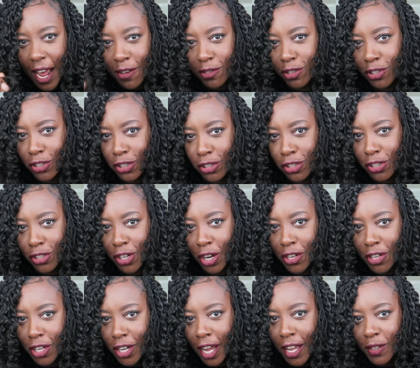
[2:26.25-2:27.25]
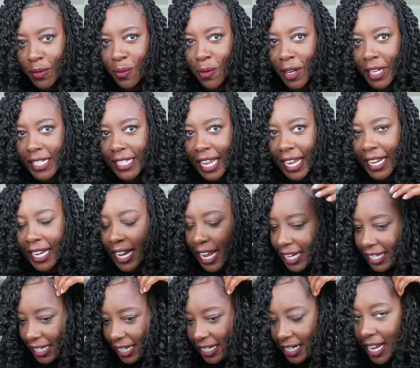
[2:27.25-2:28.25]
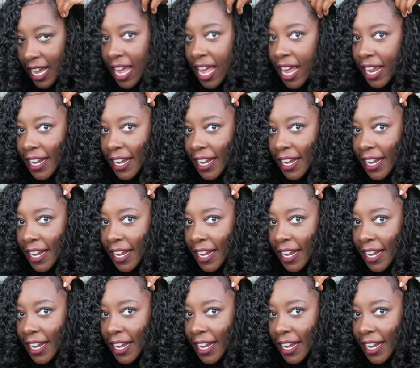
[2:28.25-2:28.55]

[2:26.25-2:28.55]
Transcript: out just to show you guys what exactly I did.